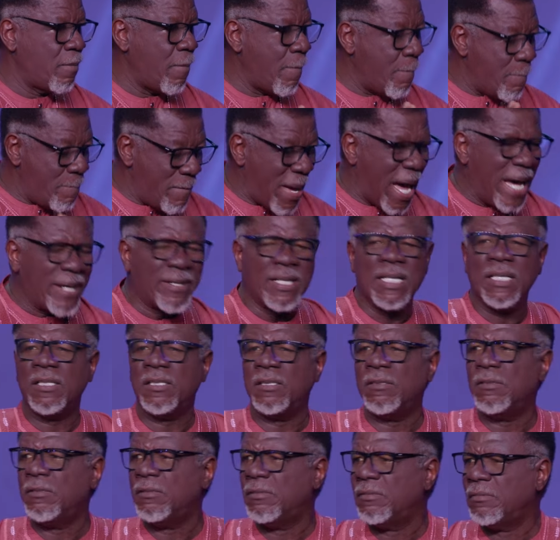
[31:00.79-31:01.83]
Marry.
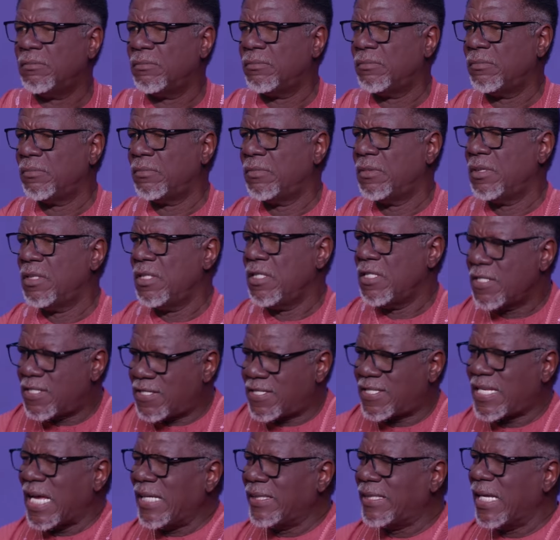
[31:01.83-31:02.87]

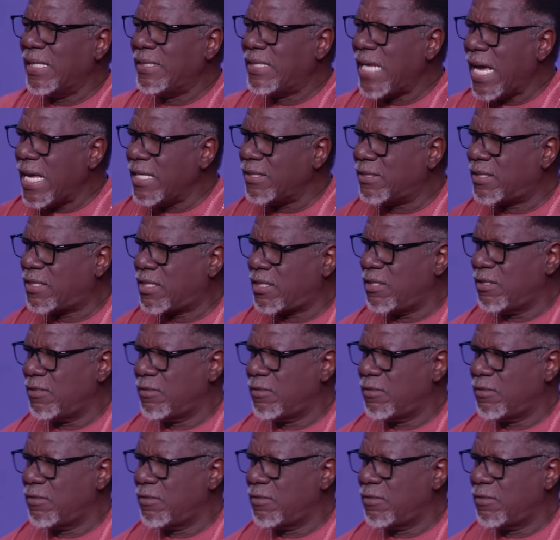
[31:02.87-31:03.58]
Set the date.